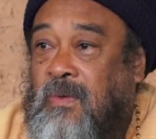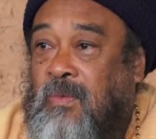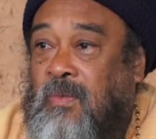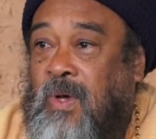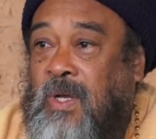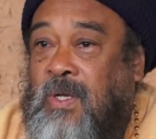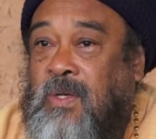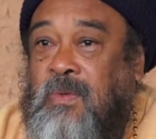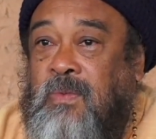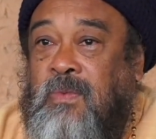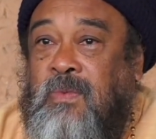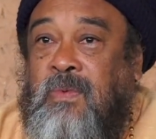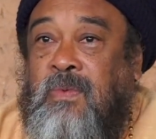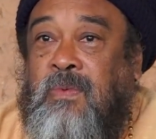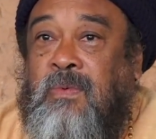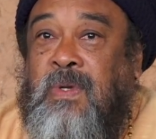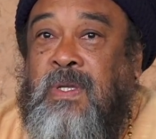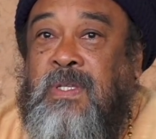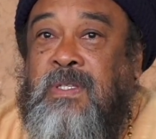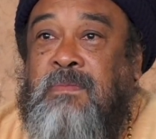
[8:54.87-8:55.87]
what
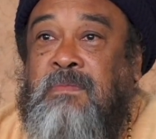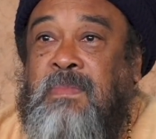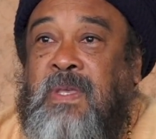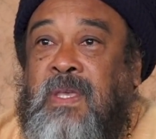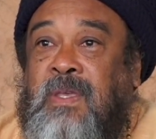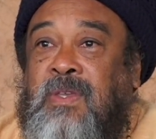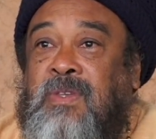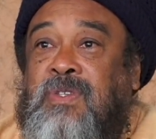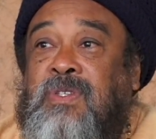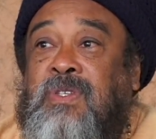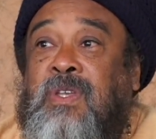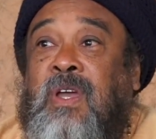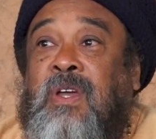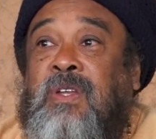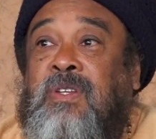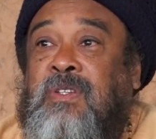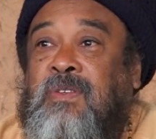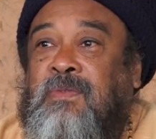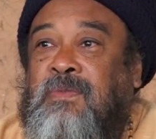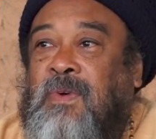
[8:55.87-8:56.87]
was being
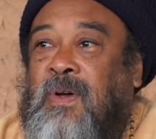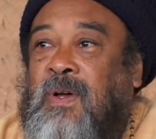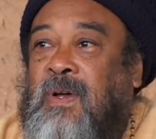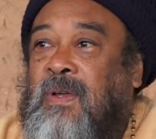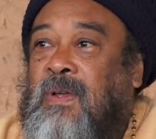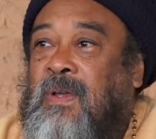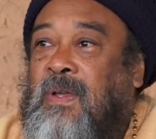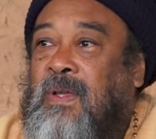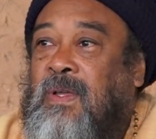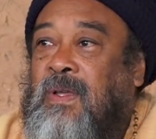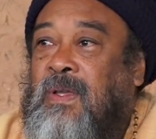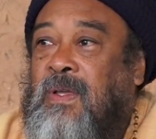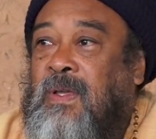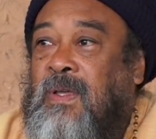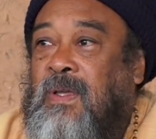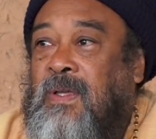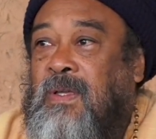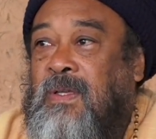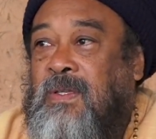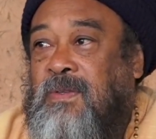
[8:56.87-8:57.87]
searched for,
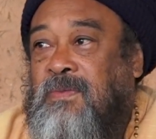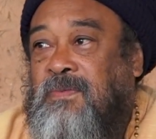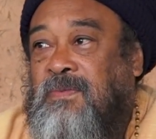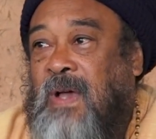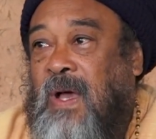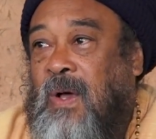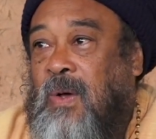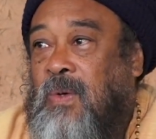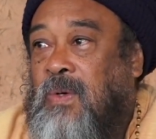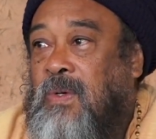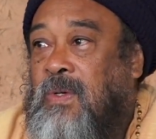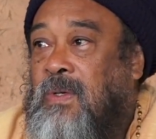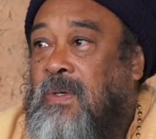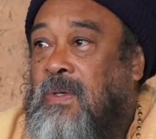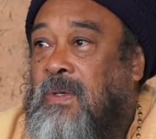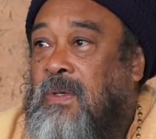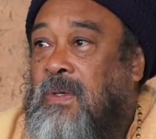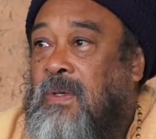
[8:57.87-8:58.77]
is found.